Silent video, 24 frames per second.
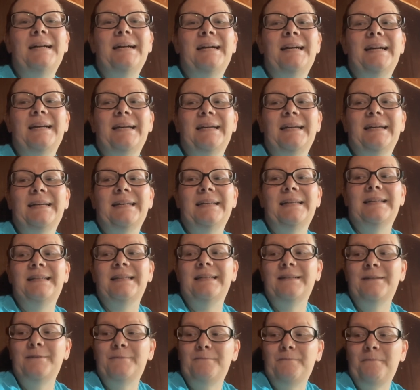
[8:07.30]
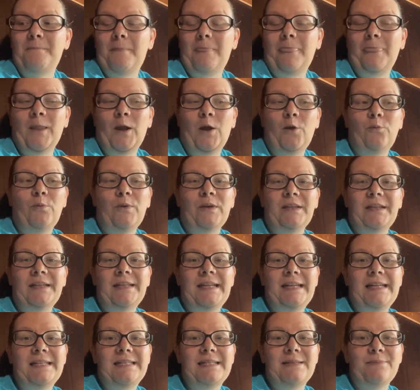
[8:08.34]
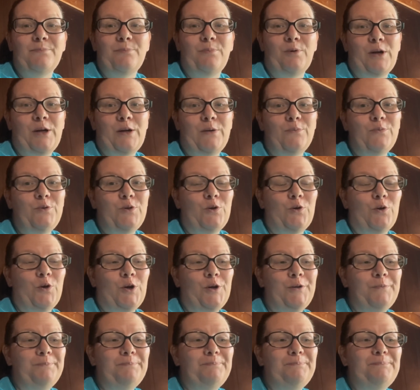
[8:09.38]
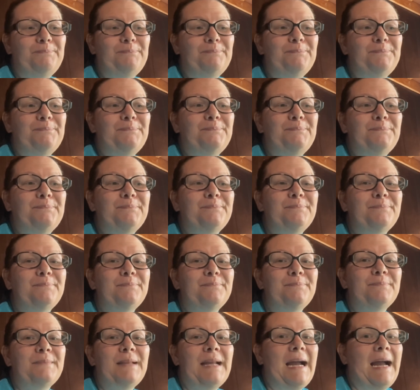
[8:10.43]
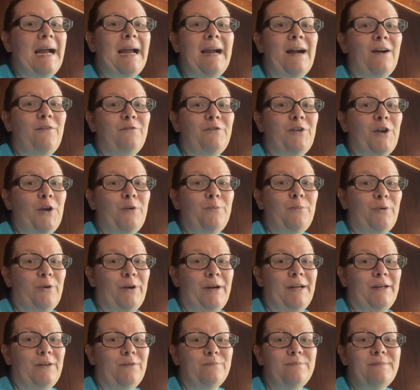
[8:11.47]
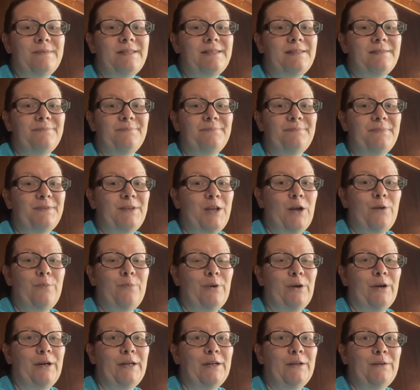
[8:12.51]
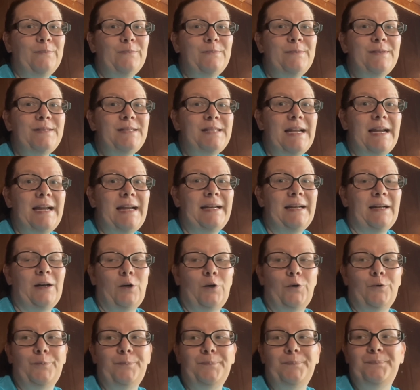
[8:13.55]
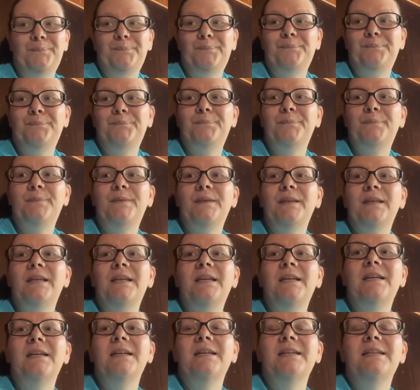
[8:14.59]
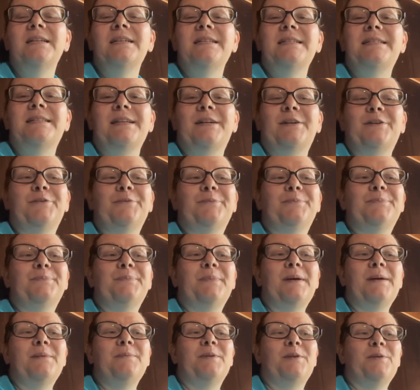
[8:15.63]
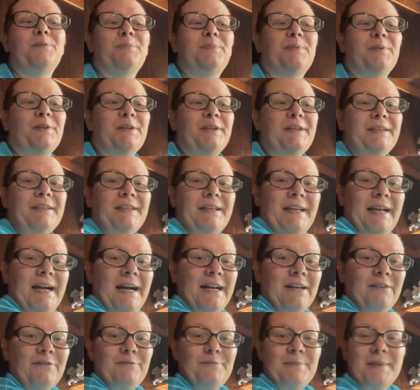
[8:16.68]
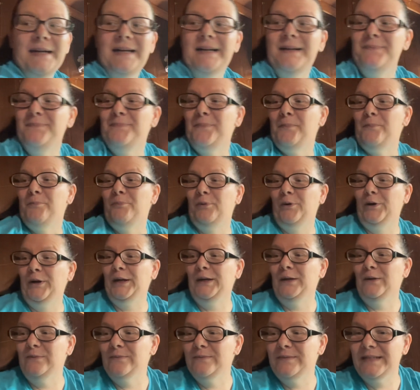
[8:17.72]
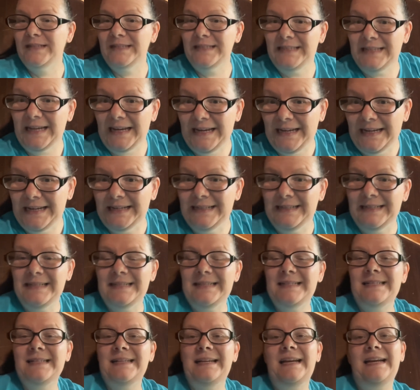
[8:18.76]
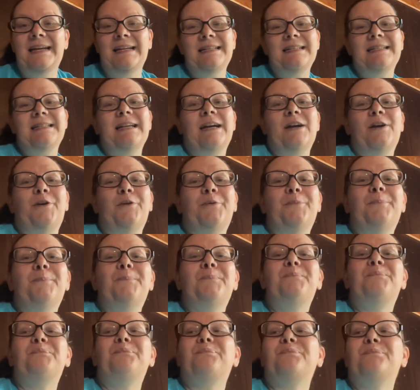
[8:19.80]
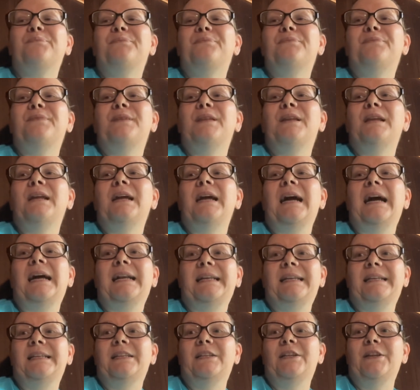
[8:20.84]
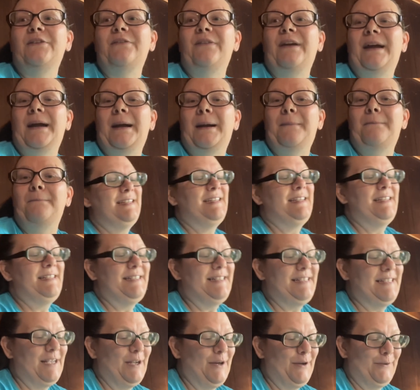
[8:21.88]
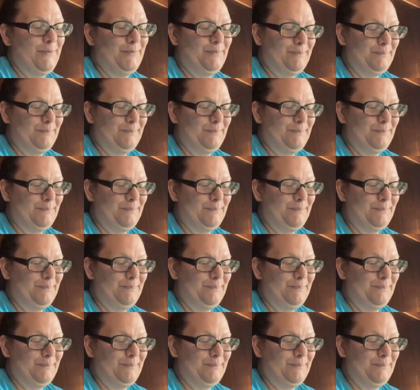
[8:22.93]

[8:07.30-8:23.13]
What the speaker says: And I really need some brown yarn. I have no browns at all. So I'm completely out of my browns and tans, and so I need to do that. So